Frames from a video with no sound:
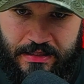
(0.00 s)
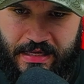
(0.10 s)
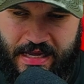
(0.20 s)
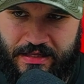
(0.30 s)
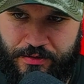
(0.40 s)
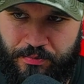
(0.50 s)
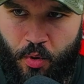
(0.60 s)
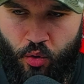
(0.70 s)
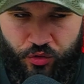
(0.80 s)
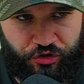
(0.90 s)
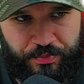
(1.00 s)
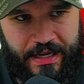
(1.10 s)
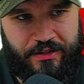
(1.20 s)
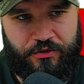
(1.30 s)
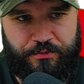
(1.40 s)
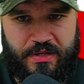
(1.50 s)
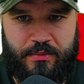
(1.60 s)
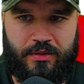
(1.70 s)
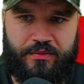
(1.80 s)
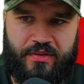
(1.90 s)
gain more respect of
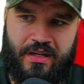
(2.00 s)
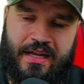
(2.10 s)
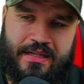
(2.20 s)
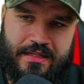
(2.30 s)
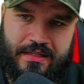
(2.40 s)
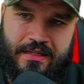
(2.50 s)
people of the land,